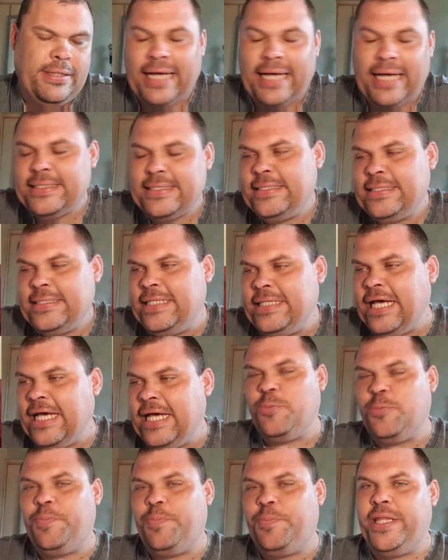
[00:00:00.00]
that's
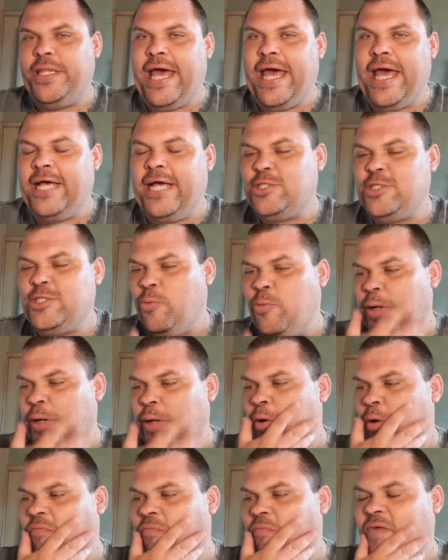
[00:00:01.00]
up in the air. So
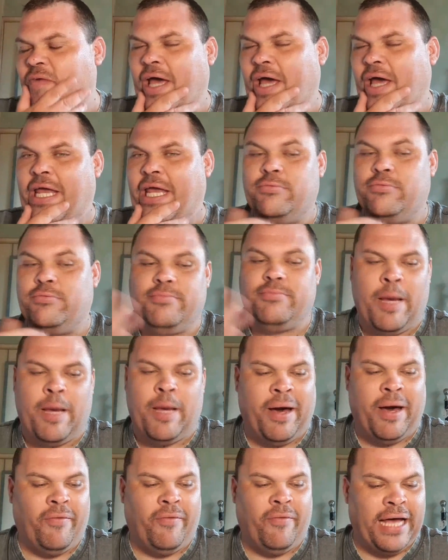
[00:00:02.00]
we won't find out
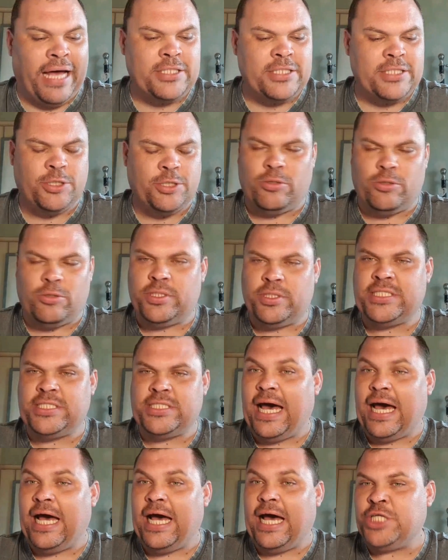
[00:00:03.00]
about that till the
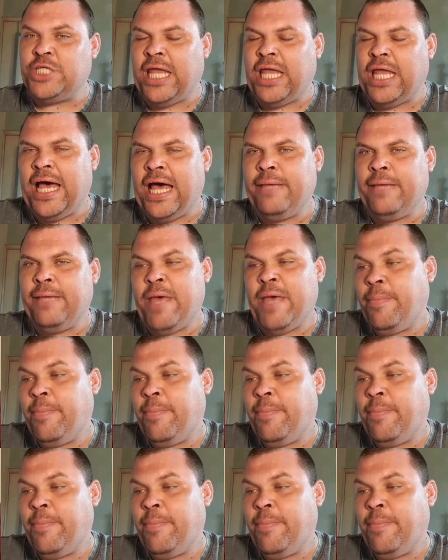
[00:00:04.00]
start of July,